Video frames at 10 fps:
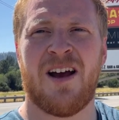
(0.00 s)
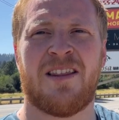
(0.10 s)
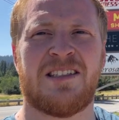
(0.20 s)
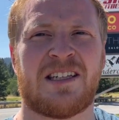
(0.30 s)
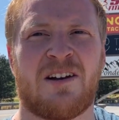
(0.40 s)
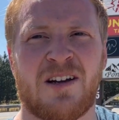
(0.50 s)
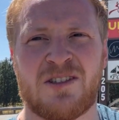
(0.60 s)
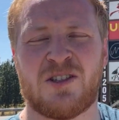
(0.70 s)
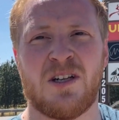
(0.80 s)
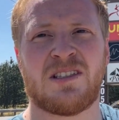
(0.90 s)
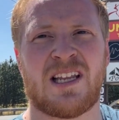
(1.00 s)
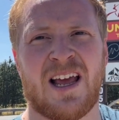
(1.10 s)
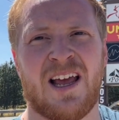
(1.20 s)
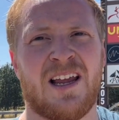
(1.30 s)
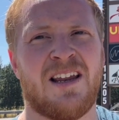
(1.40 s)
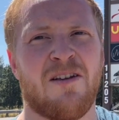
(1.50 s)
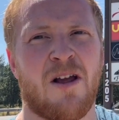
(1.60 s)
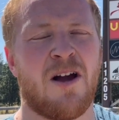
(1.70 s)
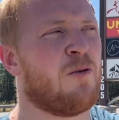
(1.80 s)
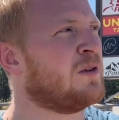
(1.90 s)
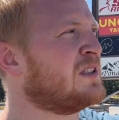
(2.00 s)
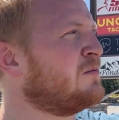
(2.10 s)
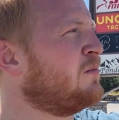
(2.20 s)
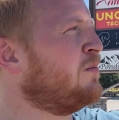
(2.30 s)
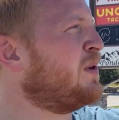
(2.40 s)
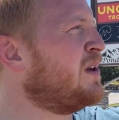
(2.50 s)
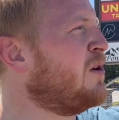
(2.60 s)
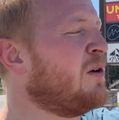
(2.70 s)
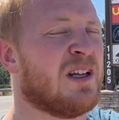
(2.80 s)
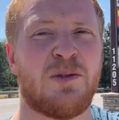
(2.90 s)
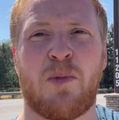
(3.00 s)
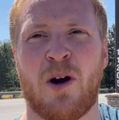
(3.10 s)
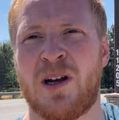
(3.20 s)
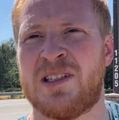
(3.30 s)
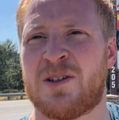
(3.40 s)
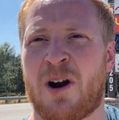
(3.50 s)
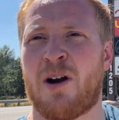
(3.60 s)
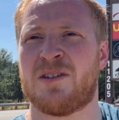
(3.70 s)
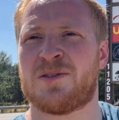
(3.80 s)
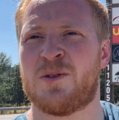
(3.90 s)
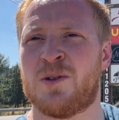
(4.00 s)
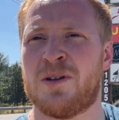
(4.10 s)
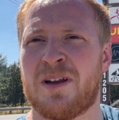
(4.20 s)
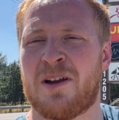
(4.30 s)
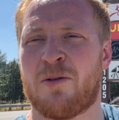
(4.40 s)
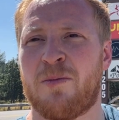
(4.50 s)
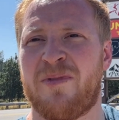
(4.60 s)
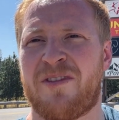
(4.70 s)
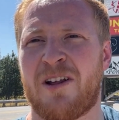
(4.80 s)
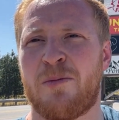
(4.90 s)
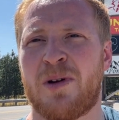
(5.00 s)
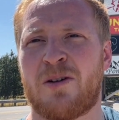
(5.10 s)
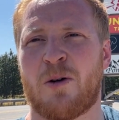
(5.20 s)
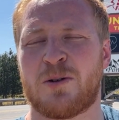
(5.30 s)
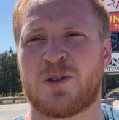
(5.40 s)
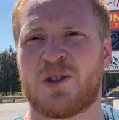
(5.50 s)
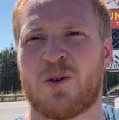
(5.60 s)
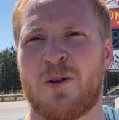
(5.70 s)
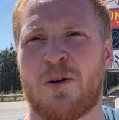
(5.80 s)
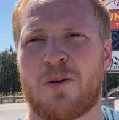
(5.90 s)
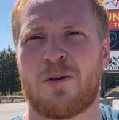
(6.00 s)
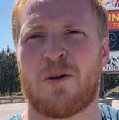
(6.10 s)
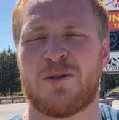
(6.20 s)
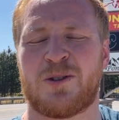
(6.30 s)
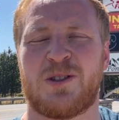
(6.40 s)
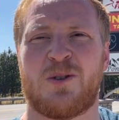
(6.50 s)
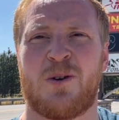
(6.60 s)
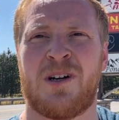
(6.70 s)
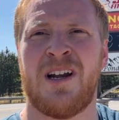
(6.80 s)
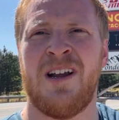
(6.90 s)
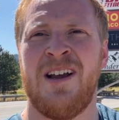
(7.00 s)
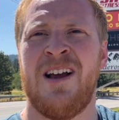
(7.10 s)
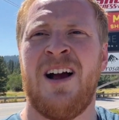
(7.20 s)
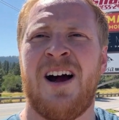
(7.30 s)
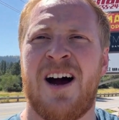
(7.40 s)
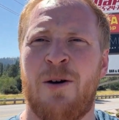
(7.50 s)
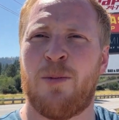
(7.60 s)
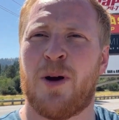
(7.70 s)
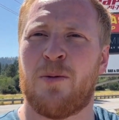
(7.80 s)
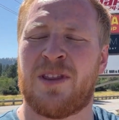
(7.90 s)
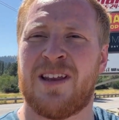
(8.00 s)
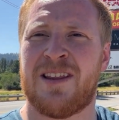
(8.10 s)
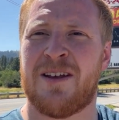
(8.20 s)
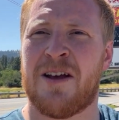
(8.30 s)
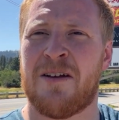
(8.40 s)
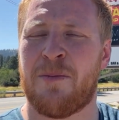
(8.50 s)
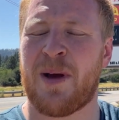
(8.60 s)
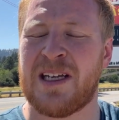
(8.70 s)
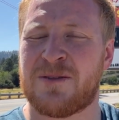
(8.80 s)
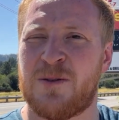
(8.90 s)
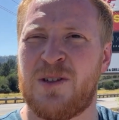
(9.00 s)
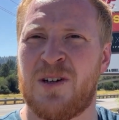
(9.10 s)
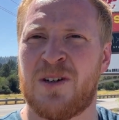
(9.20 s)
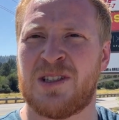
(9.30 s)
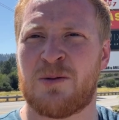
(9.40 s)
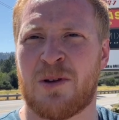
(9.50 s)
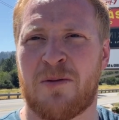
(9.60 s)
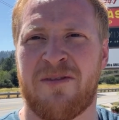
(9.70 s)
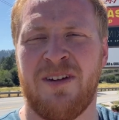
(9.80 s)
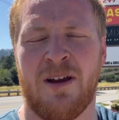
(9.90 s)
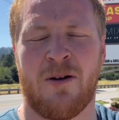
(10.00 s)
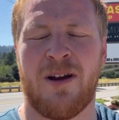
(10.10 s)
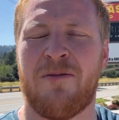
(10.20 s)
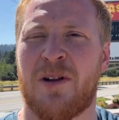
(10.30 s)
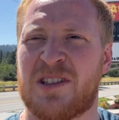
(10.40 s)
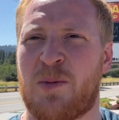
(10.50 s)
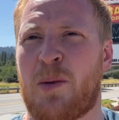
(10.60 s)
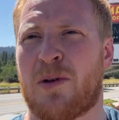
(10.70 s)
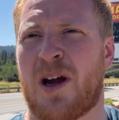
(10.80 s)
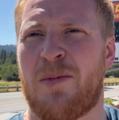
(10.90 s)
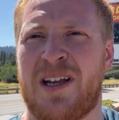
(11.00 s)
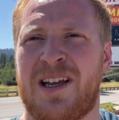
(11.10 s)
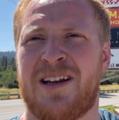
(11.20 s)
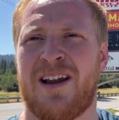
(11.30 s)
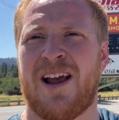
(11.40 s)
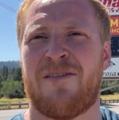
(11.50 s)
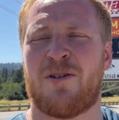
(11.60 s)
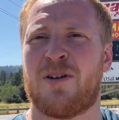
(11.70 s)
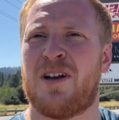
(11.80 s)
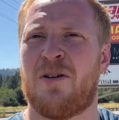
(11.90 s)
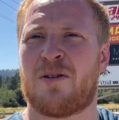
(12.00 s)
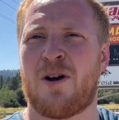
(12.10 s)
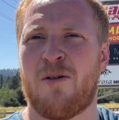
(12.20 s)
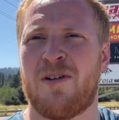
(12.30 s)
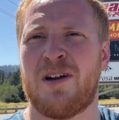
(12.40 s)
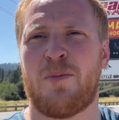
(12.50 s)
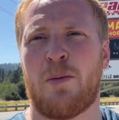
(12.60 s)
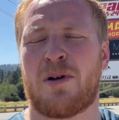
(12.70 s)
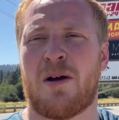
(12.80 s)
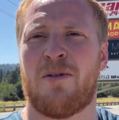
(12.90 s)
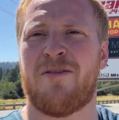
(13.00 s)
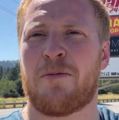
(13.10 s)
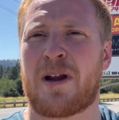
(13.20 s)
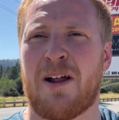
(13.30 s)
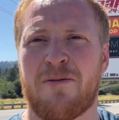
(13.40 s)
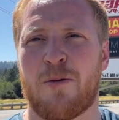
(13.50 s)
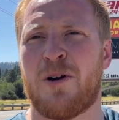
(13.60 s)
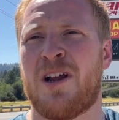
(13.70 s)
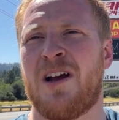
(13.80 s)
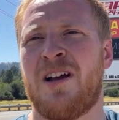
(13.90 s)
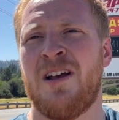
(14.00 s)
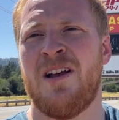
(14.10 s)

this area just had what's been known as Barney's or Harvest Food, fairly big grocery store, local grocery store. But within the past few years, with influx of people coming in after COVID, people coming in from California,